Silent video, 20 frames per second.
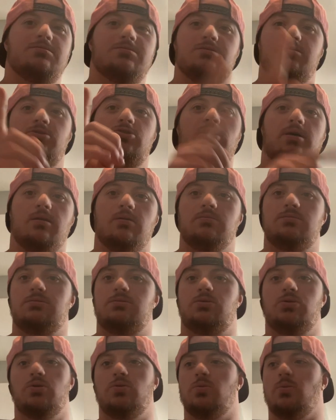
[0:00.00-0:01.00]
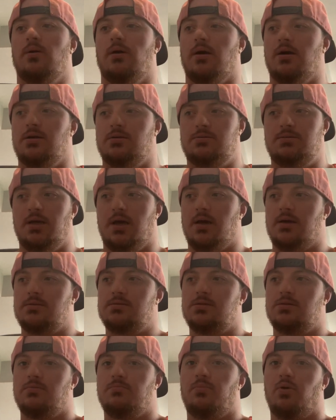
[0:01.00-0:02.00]
Shout outs to uh, Tess,
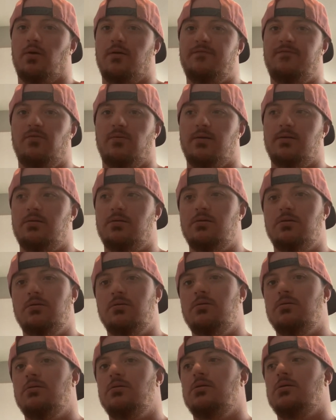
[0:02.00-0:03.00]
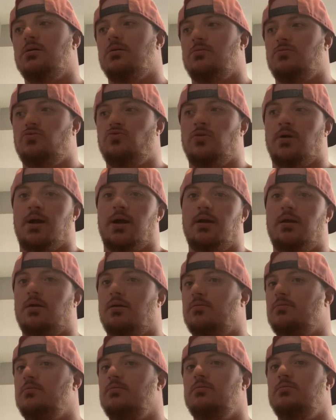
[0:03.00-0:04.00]
her boyfriend,
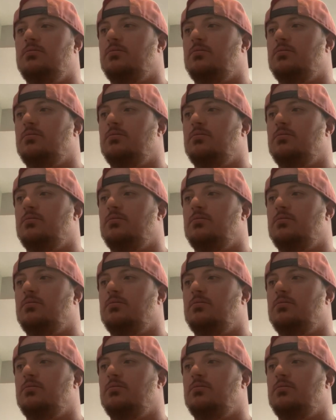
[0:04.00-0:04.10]
Ryan.